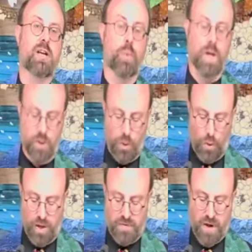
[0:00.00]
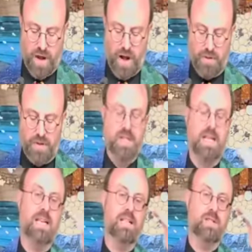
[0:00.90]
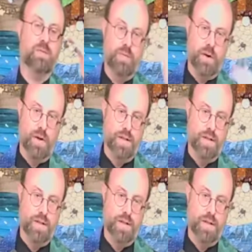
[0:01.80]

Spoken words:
when all of our other needs further